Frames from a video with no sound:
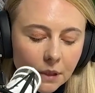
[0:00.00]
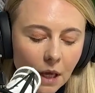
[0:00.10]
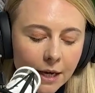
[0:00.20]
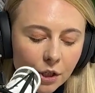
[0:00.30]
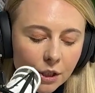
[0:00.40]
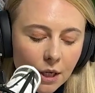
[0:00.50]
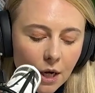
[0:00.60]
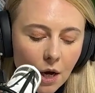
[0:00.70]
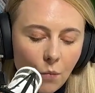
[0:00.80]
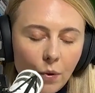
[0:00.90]
I just
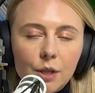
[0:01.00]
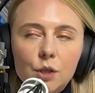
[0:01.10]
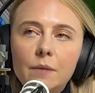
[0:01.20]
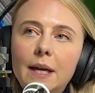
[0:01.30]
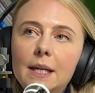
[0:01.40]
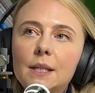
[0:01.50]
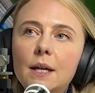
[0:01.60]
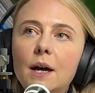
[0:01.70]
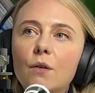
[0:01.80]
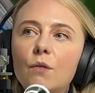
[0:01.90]
want to sort of, I guess,
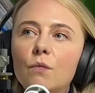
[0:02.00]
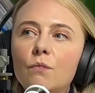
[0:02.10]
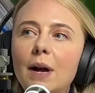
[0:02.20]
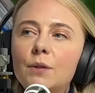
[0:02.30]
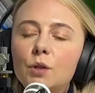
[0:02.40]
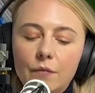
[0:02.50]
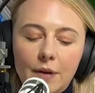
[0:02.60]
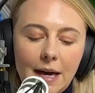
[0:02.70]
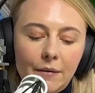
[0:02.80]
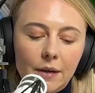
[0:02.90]
round off,
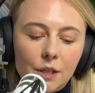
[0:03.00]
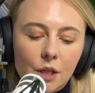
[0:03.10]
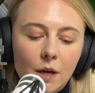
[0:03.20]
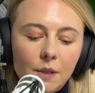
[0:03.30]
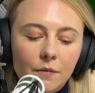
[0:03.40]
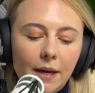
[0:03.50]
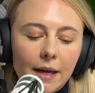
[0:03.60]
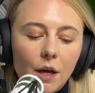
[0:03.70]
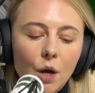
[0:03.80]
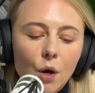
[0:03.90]
Karen, in terms of
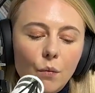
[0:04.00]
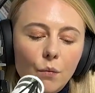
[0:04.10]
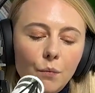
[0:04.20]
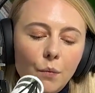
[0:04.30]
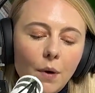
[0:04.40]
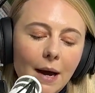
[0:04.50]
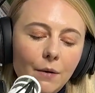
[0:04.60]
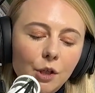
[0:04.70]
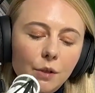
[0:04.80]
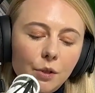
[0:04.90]
like,
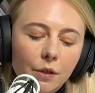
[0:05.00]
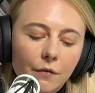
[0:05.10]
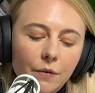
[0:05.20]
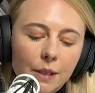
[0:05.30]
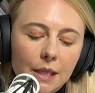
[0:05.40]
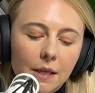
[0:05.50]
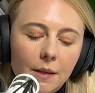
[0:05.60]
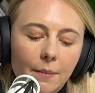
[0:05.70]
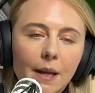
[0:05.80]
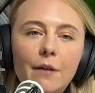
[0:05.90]
how do you sort of foresee
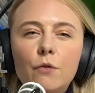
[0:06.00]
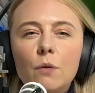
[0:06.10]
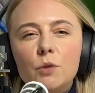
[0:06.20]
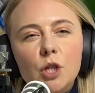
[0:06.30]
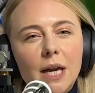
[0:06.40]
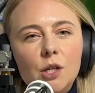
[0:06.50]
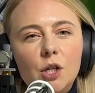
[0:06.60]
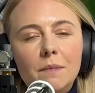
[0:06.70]
the platform changing?